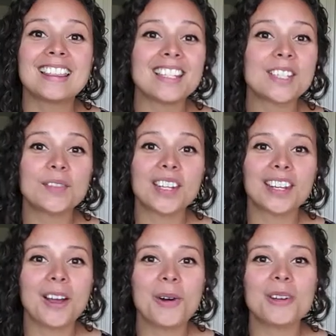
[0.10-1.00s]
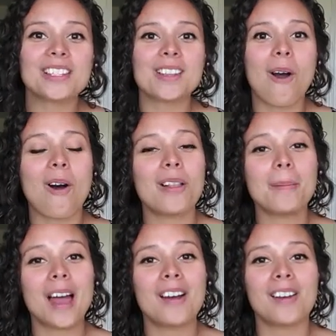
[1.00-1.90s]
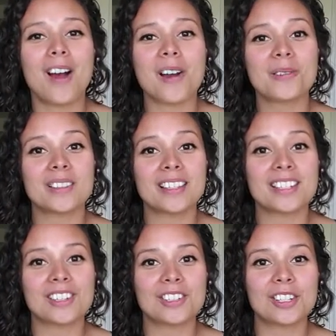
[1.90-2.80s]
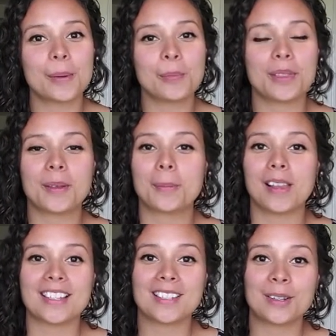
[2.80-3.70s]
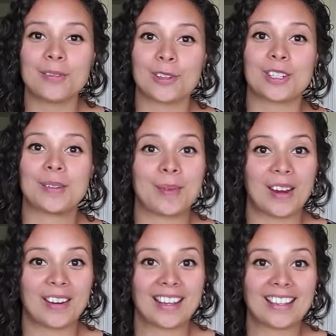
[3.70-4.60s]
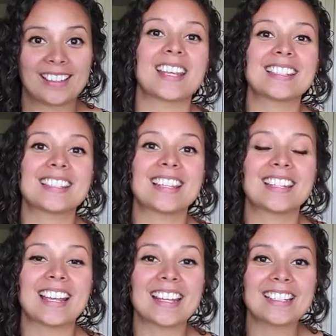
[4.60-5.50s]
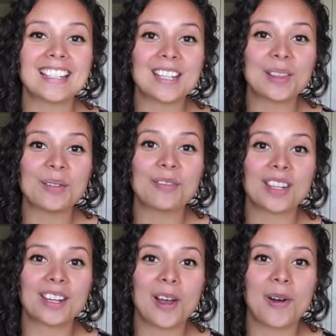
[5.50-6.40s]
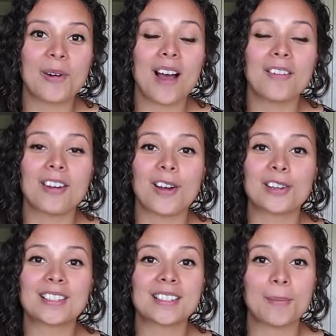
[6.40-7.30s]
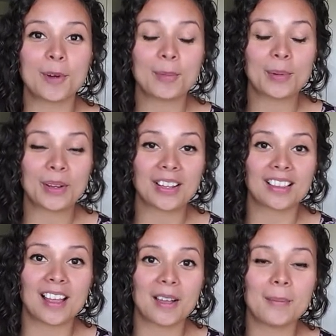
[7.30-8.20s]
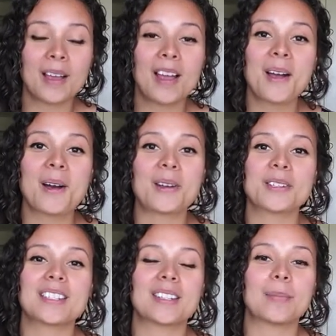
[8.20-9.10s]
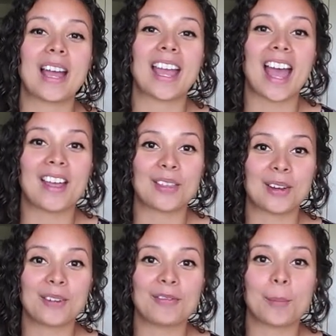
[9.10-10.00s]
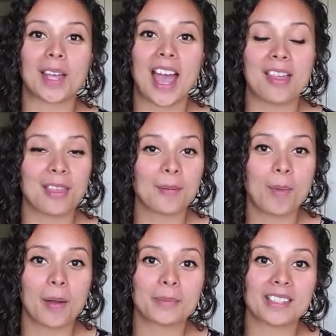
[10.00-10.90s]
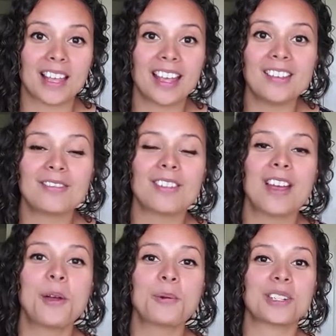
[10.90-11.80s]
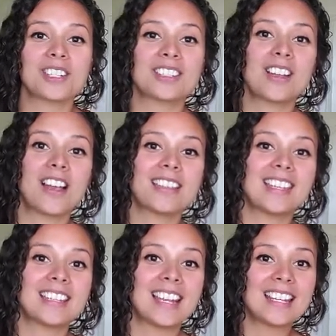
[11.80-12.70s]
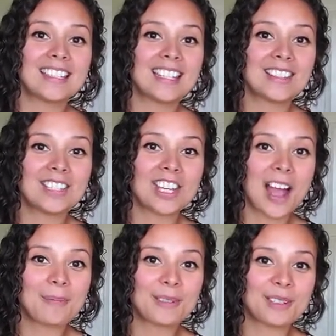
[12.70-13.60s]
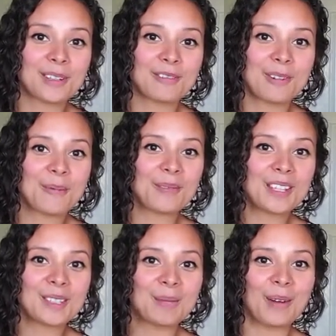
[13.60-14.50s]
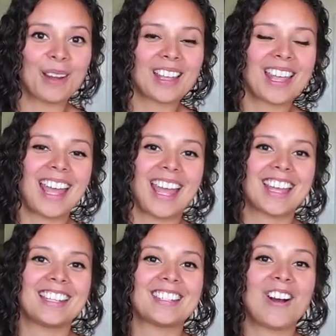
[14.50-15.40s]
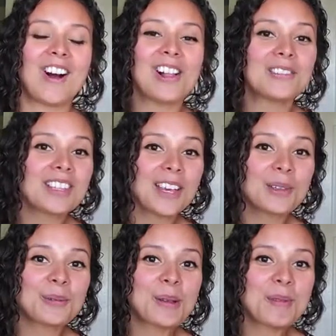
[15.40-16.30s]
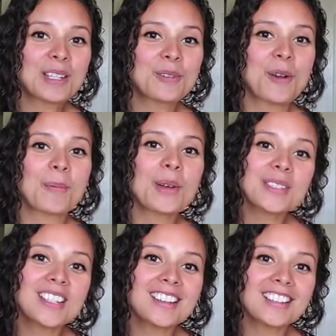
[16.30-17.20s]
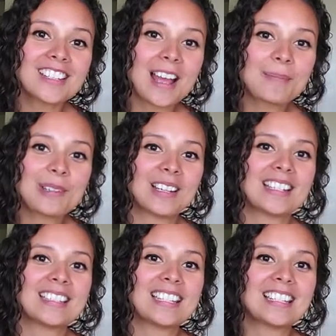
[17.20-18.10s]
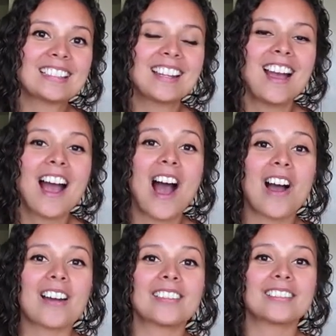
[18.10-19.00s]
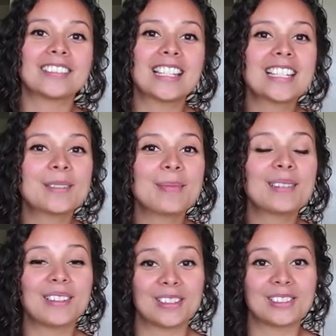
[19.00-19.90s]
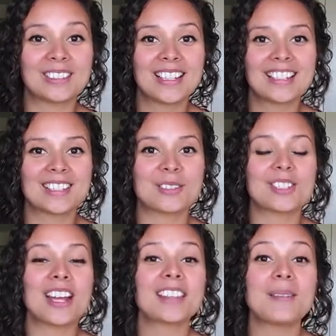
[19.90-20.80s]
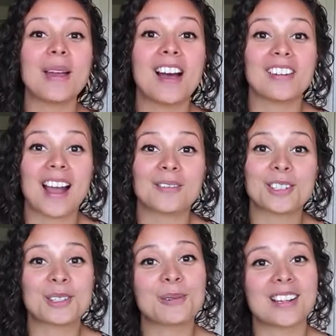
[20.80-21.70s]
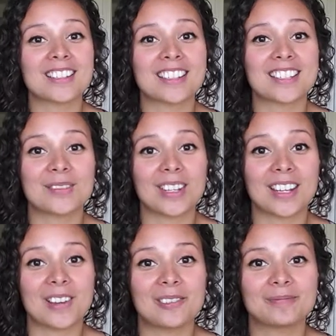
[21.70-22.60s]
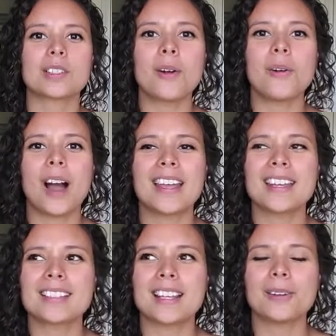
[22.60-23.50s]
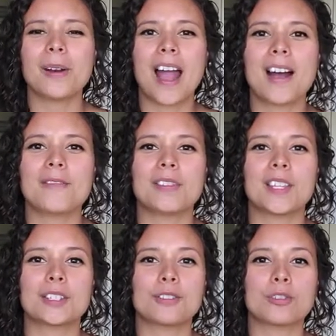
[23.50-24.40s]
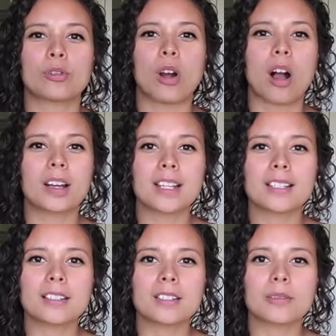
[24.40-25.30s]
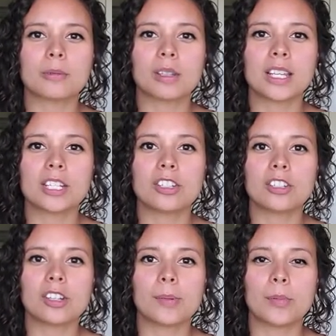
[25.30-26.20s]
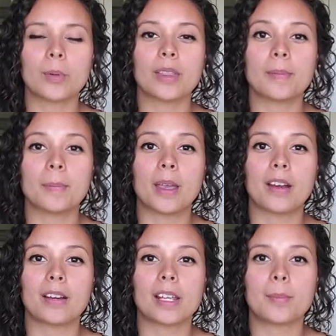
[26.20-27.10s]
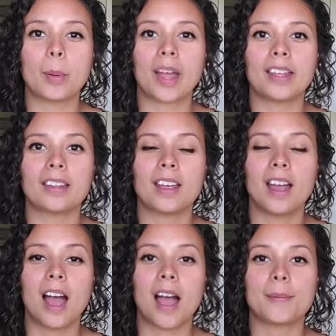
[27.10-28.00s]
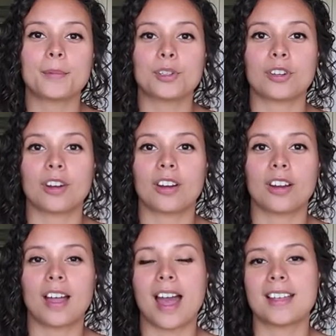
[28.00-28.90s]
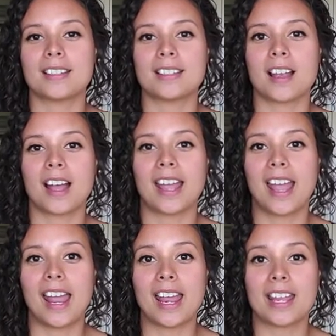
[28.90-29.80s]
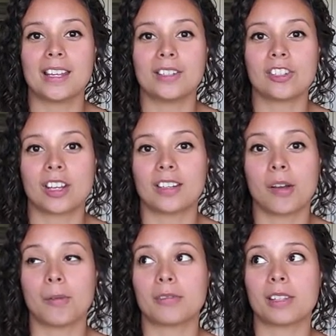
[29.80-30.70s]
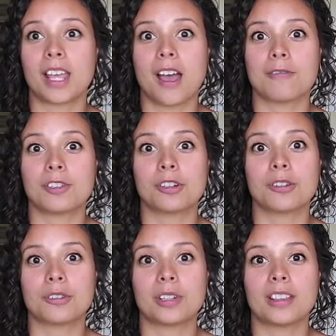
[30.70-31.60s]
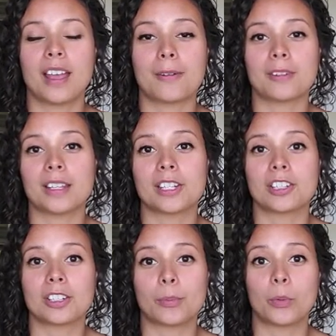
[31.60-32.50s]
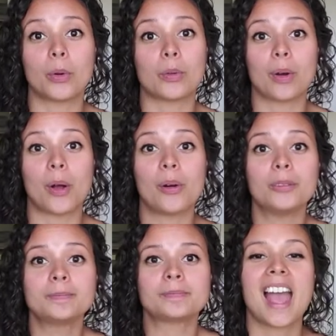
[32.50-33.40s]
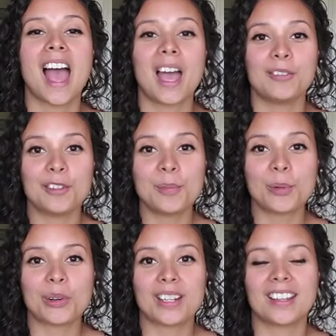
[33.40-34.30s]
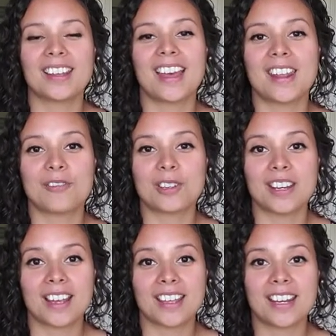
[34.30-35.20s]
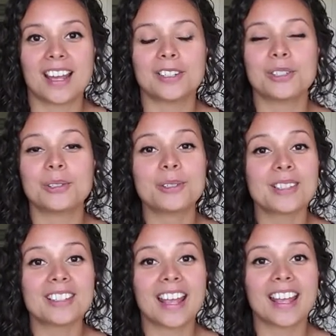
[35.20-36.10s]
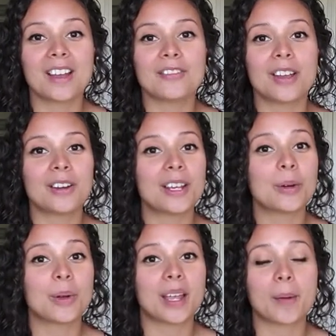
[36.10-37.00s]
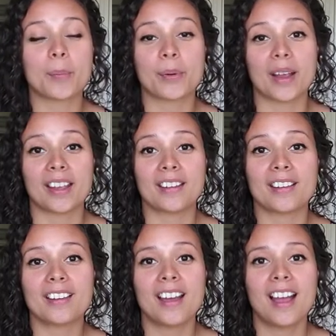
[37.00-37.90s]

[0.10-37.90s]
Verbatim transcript: This video is all about our relationship with the Blessed Virgin Mary. It's the 19th video of our summer book club hosted by Heather from A Catholic Mom's Life, which is on the 19th chapter from this book, and all of the other women who are posting on chapter 19 are linked below, so check them out after you watch this video. So I guess I don't have the strongest relationship with Mary, but I'm sure as I age and hopefully have children, that relationship will grow. Every morning and every night, I do say a very quick prayer.